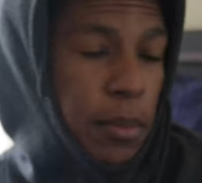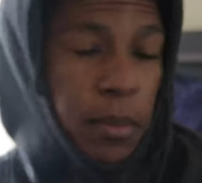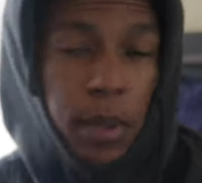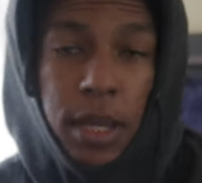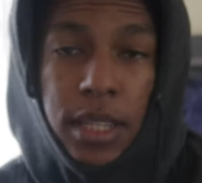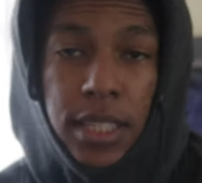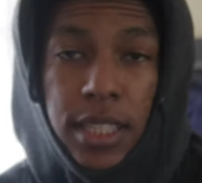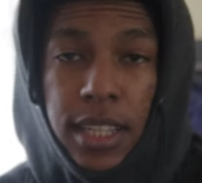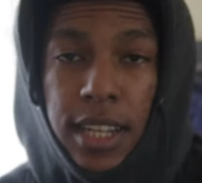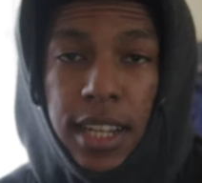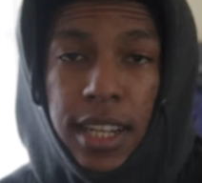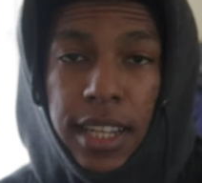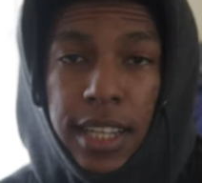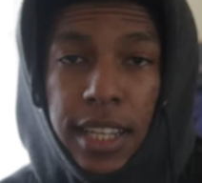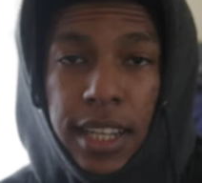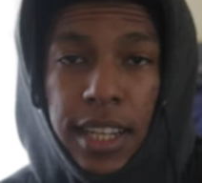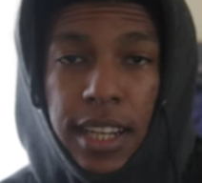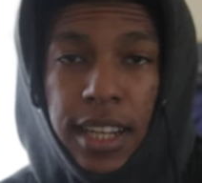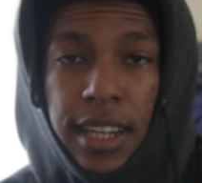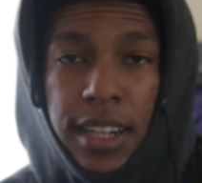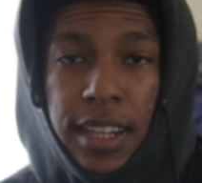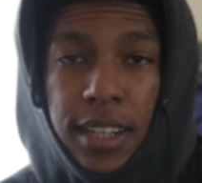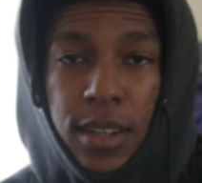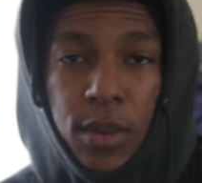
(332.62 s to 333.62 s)

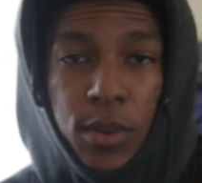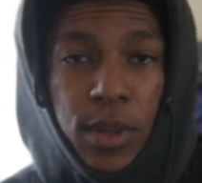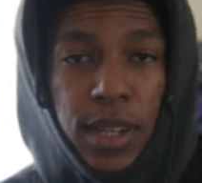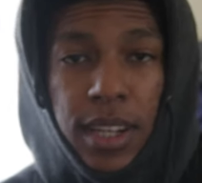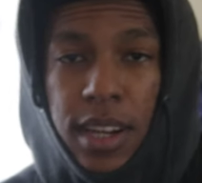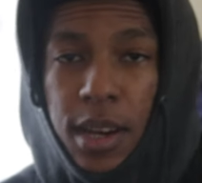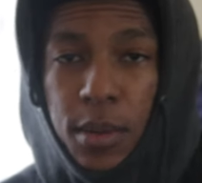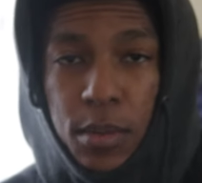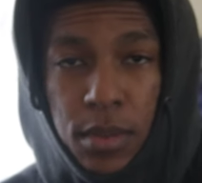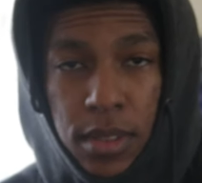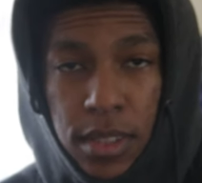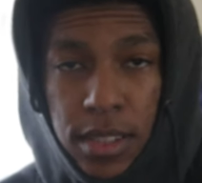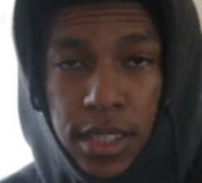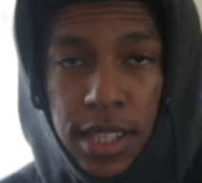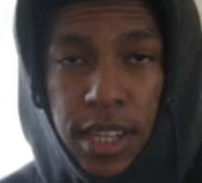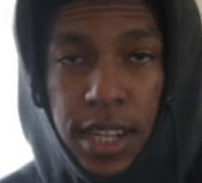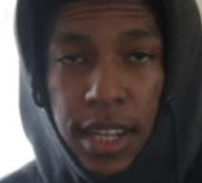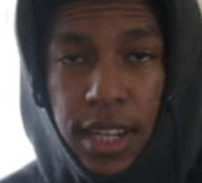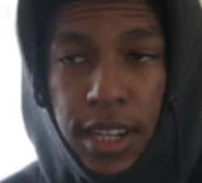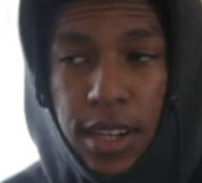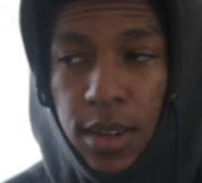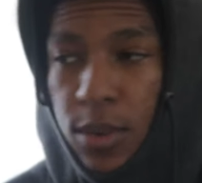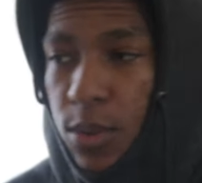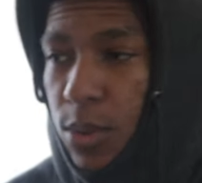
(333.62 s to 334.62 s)
Basically, when it comes to
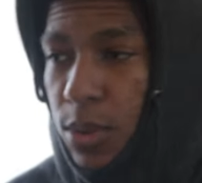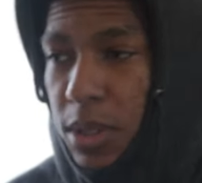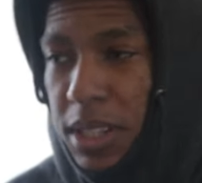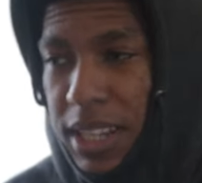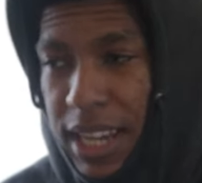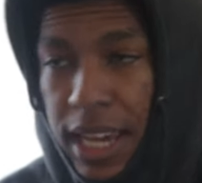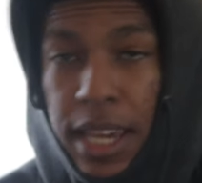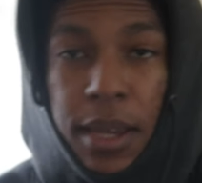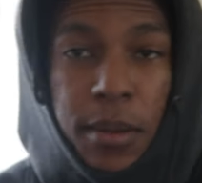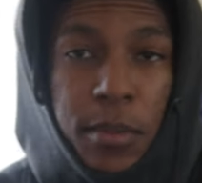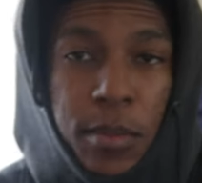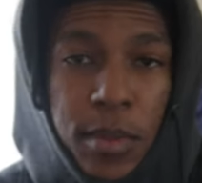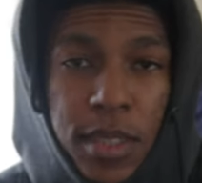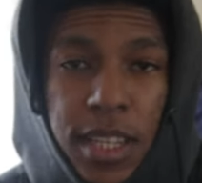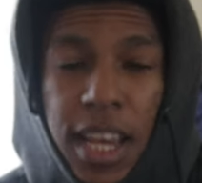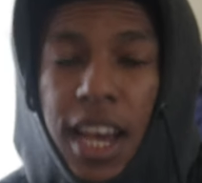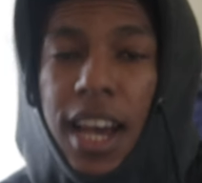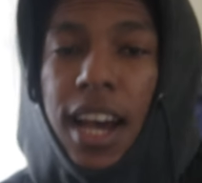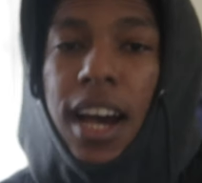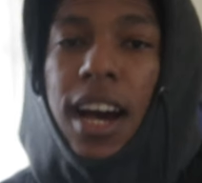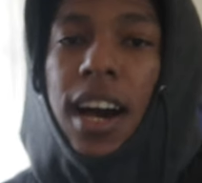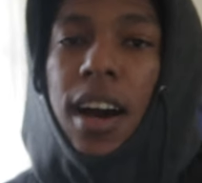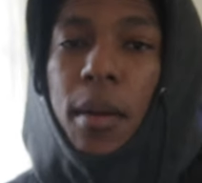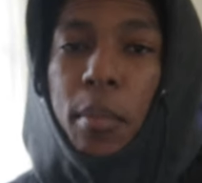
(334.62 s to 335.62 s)
tech or games,
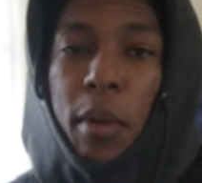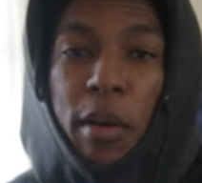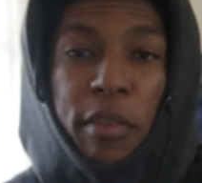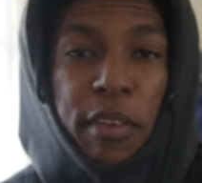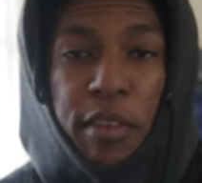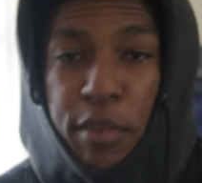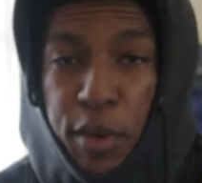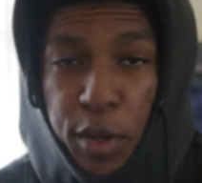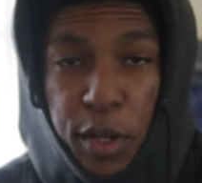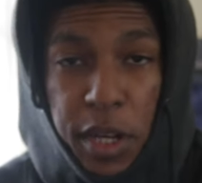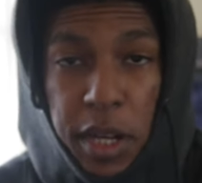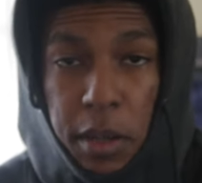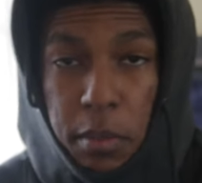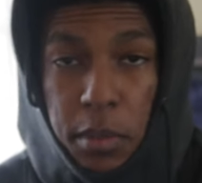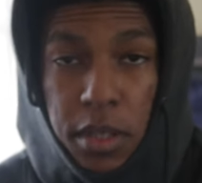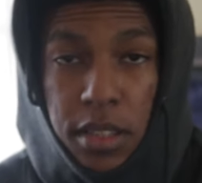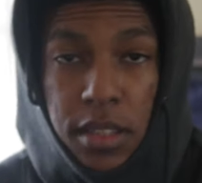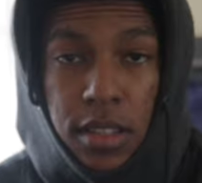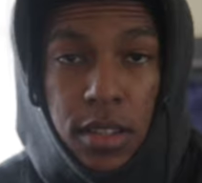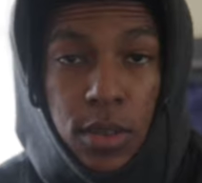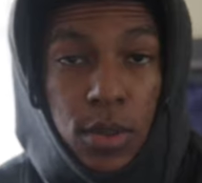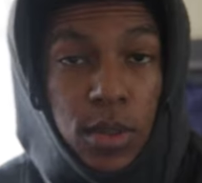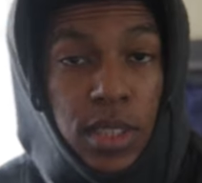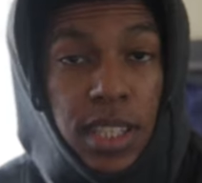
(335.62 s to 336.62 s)
my favorite game is
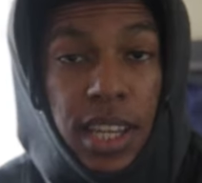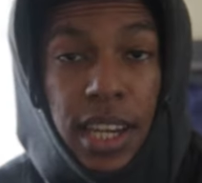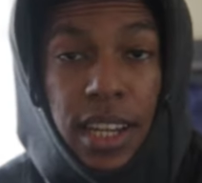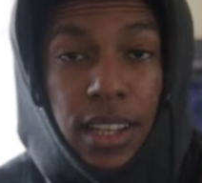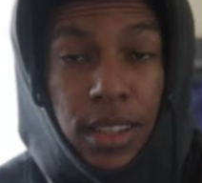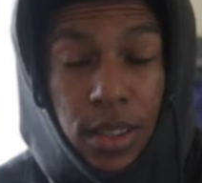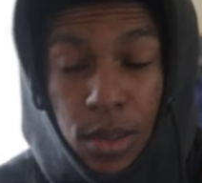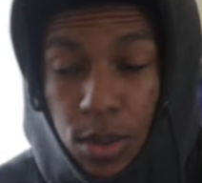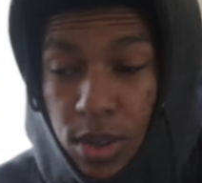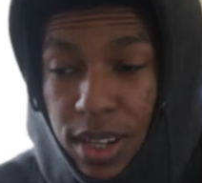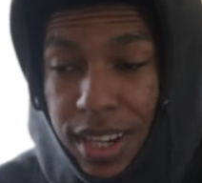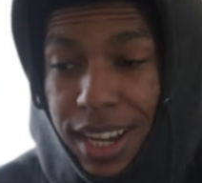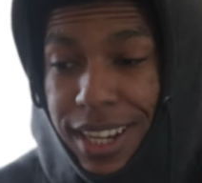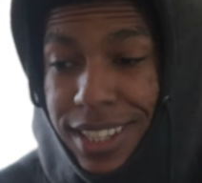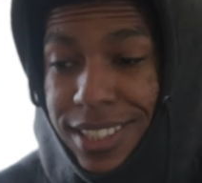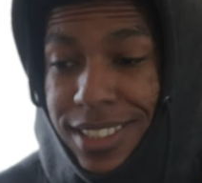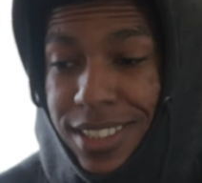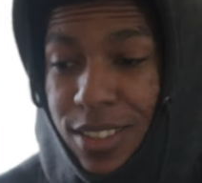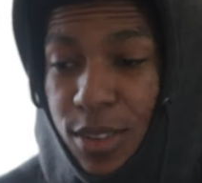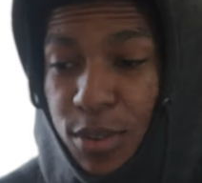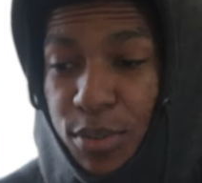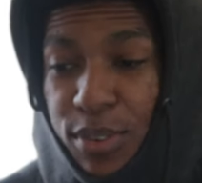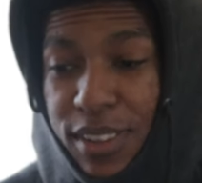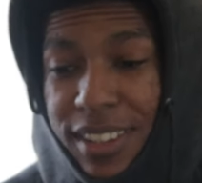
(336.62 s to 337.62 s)
still Skate 3. I
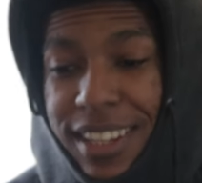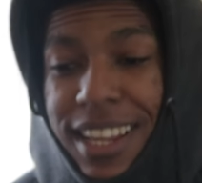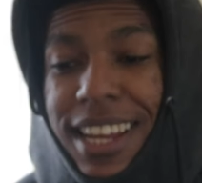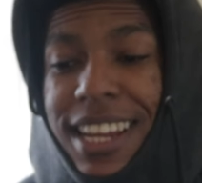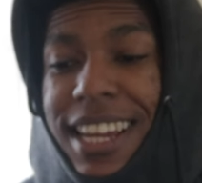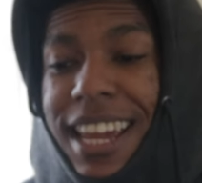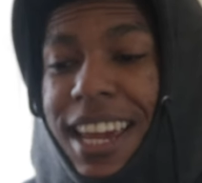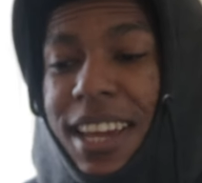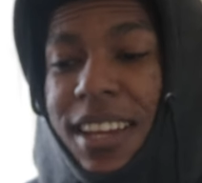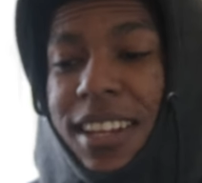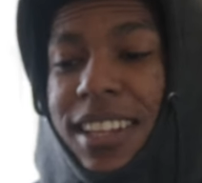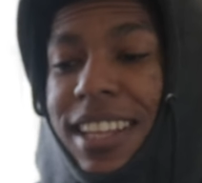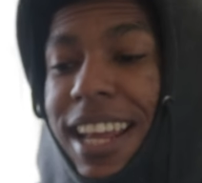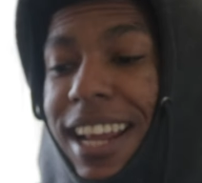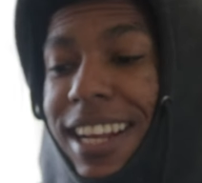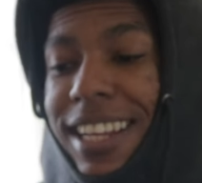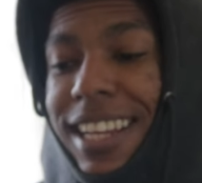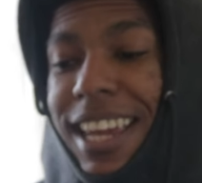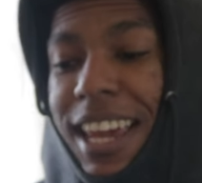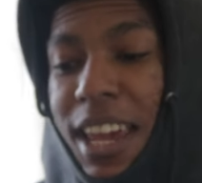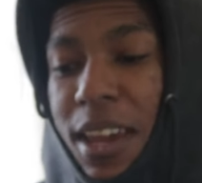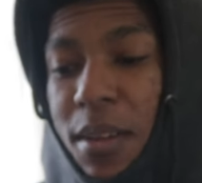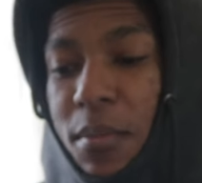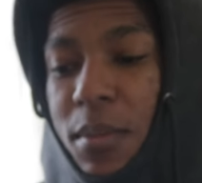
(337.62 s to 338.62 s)
still feel like
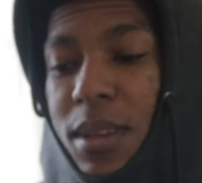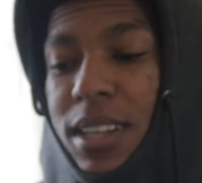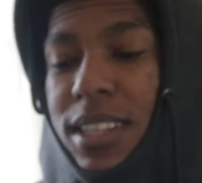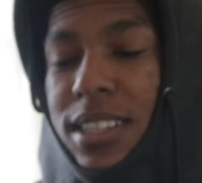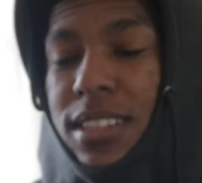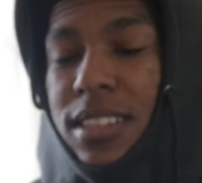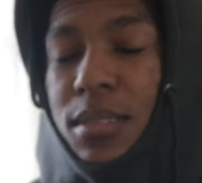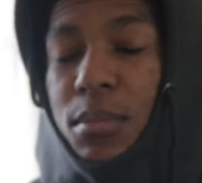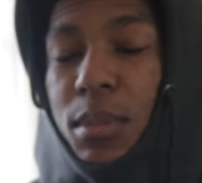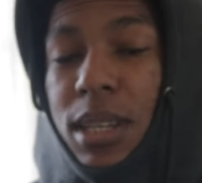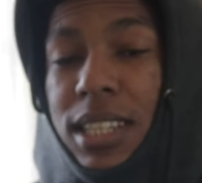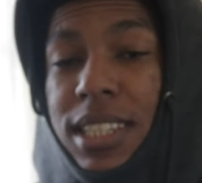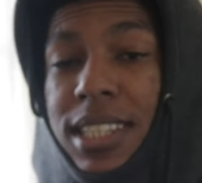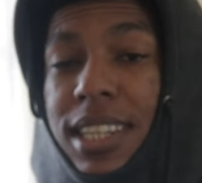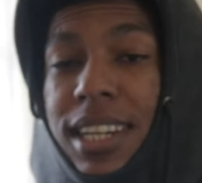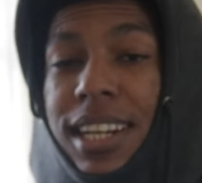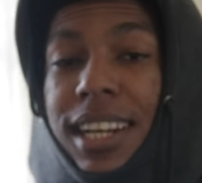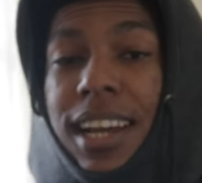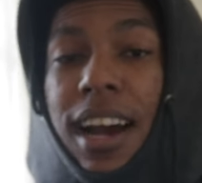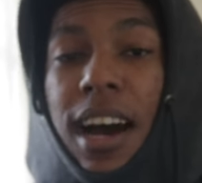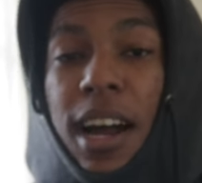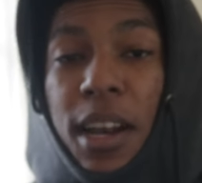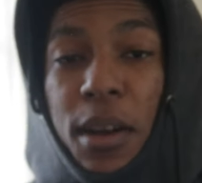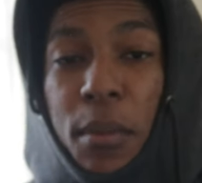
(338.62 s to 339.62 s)
that game is
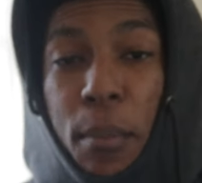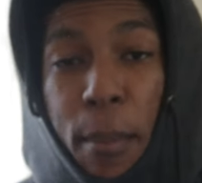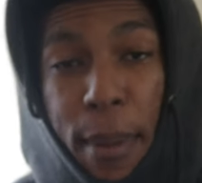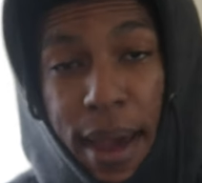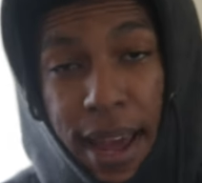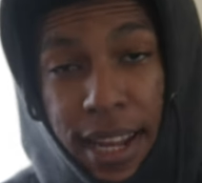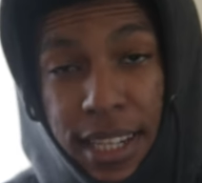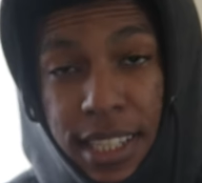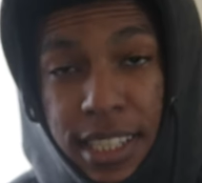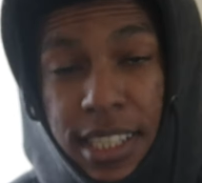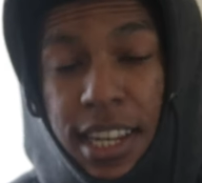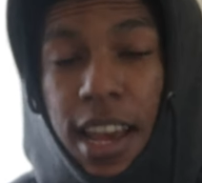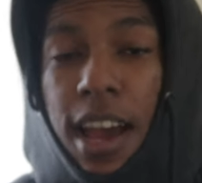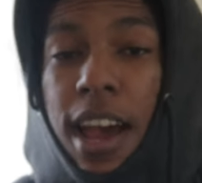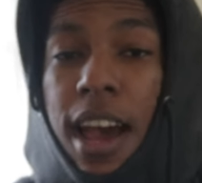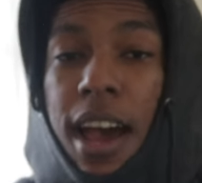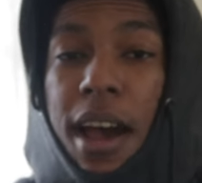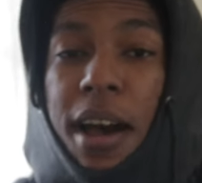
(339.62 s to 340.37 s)
basically unmatched.